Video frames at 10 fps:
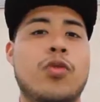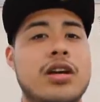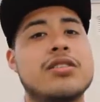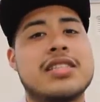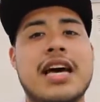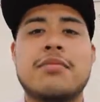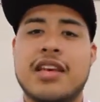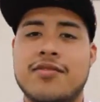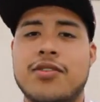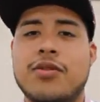real-time
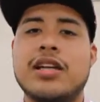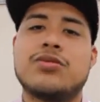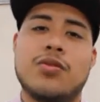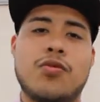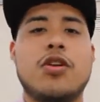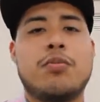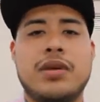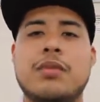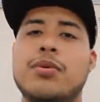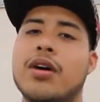giveaways with real
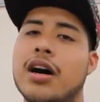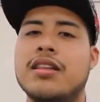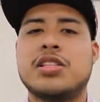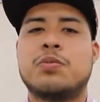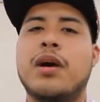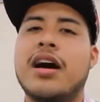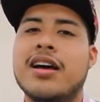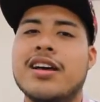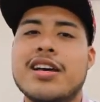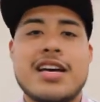people on the spot,
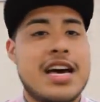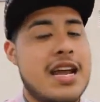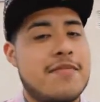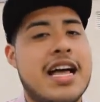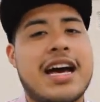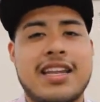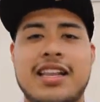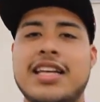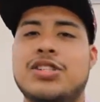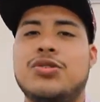and I'm not gonna
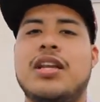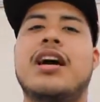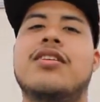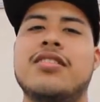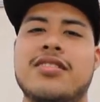let you down.